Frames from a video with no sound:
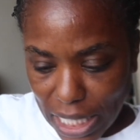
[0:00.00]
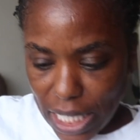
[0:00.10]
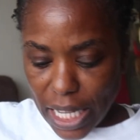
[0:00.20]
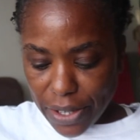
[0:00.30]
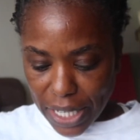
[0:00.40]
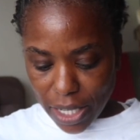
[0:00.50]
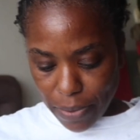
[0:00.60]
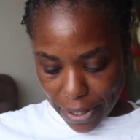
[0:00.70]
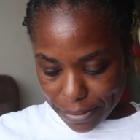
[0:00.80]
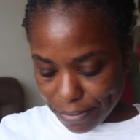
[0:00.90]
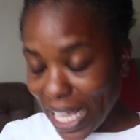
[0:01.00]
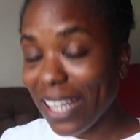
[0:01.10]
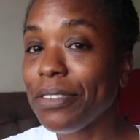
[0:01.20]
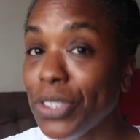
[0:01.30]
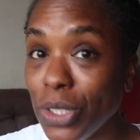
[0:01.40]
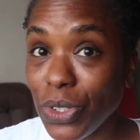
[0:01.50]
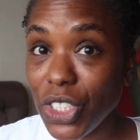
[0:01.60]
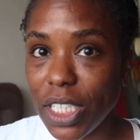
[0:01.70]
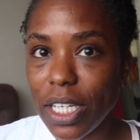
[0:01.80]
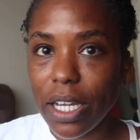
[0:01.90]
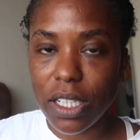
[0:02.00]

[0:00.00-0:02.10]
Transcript: Eating out anywhere. I love sushi.